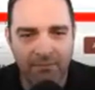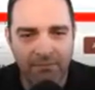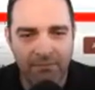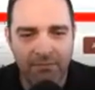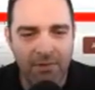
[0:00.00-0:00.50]

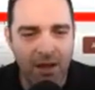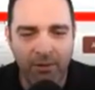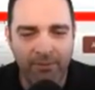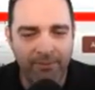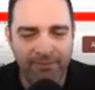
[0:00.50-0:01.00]
No,
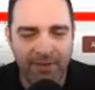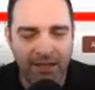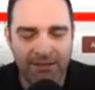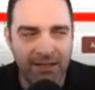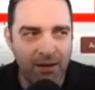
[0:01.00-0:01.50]
that's
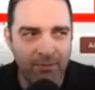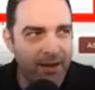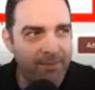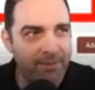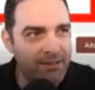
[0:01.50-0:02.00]
not what I
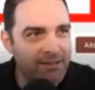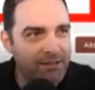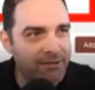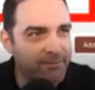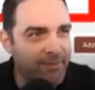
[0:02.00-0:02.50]
meant to
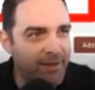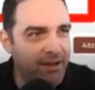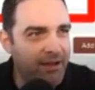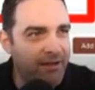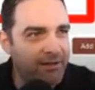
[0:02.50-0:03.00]
do. Hang
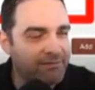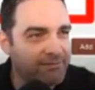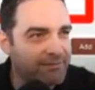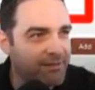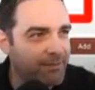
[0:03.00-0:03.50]
on.
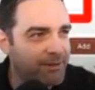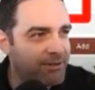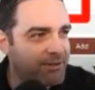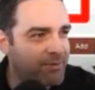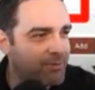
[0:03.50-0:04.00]
Let me do
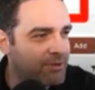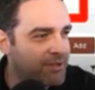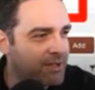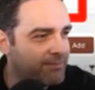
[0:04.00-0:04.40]
this one more time.